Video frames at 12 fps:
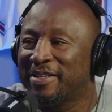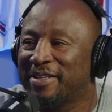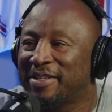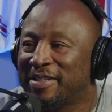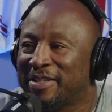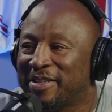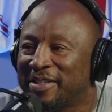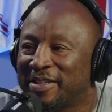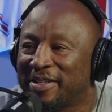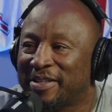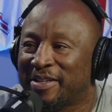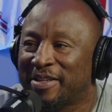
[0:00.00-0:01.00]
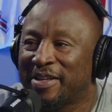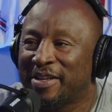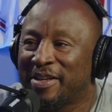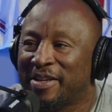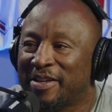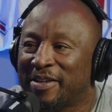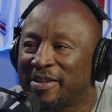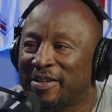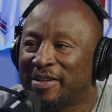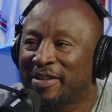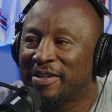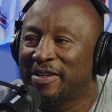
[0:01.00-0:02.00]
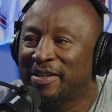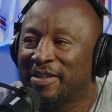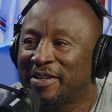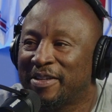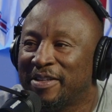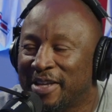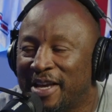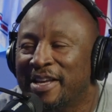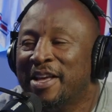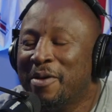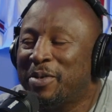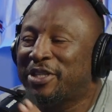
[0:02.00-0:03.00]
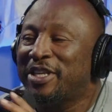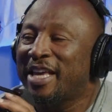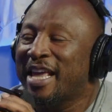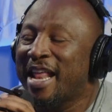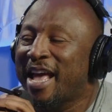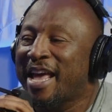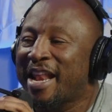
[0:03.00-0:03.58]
This is like 97, so there's not much to do. You know, there's not stuff like that.